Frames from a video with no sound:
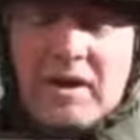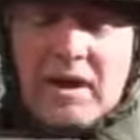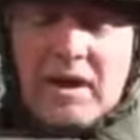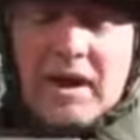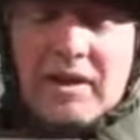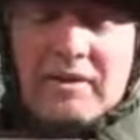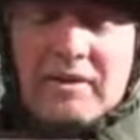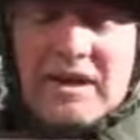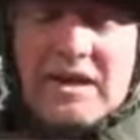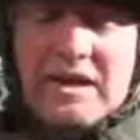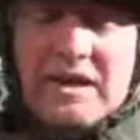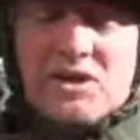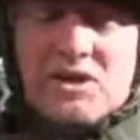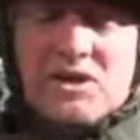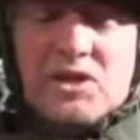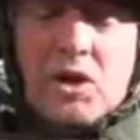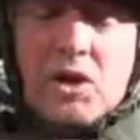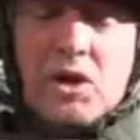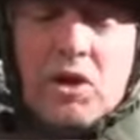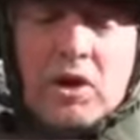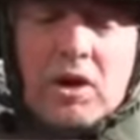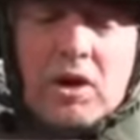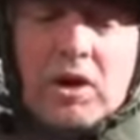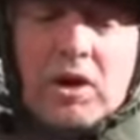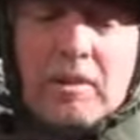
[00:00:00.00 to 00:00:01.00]
And these
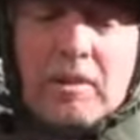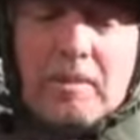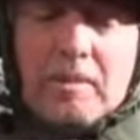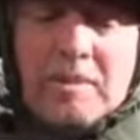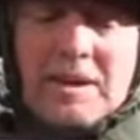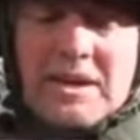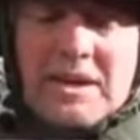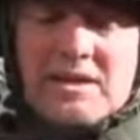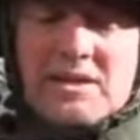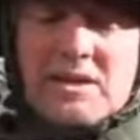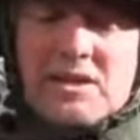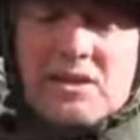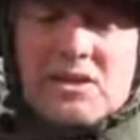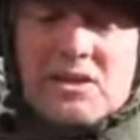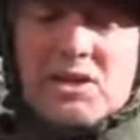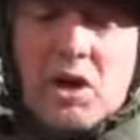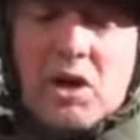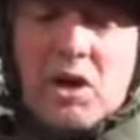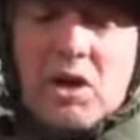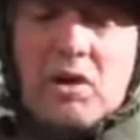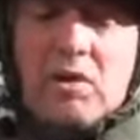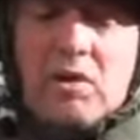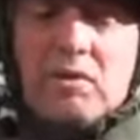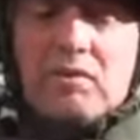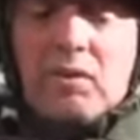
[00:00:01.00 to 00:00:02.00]
are pieces
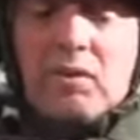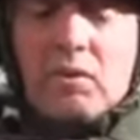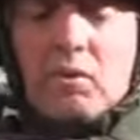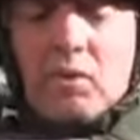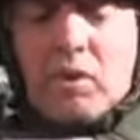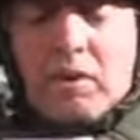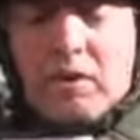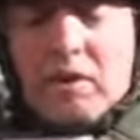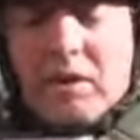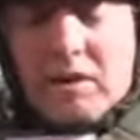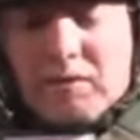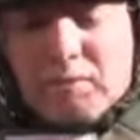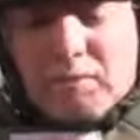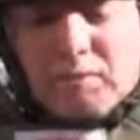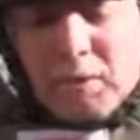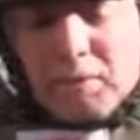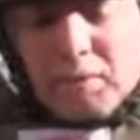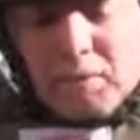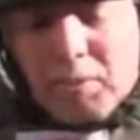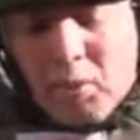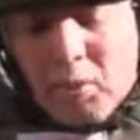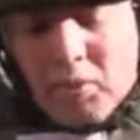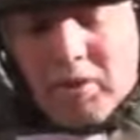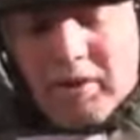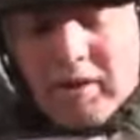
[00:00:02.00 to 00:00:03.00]
of what is
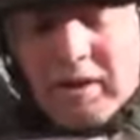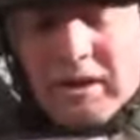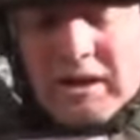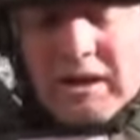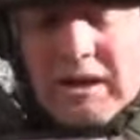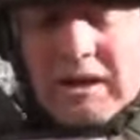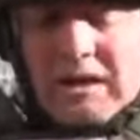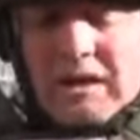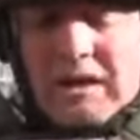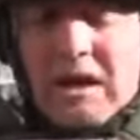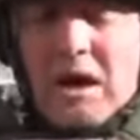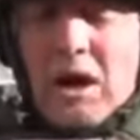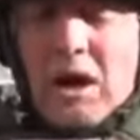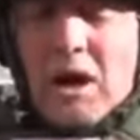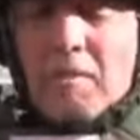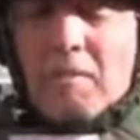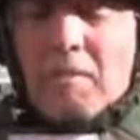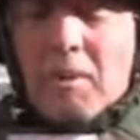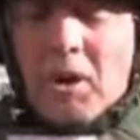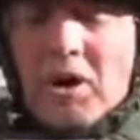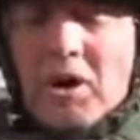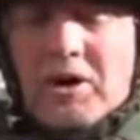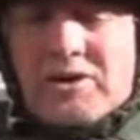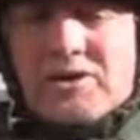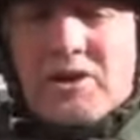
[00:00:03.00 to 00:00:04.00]
purportedly
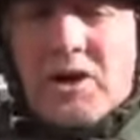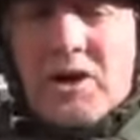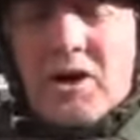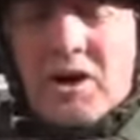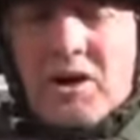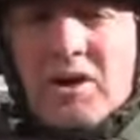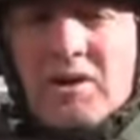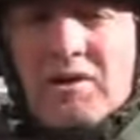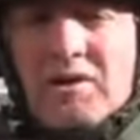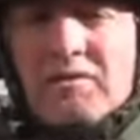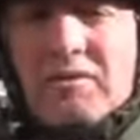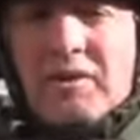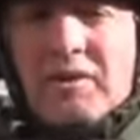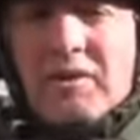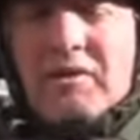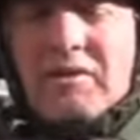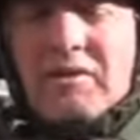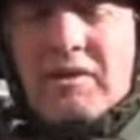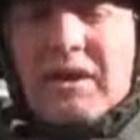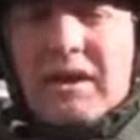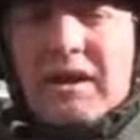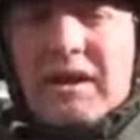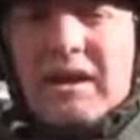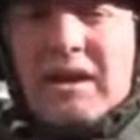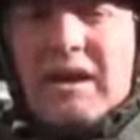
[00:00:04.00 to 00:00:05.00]
part of
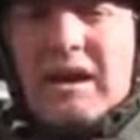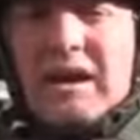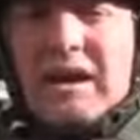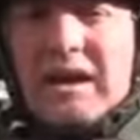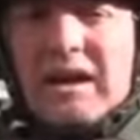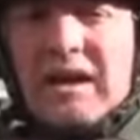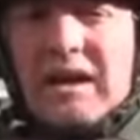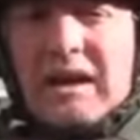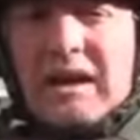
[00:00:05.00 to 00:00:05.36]
the uh,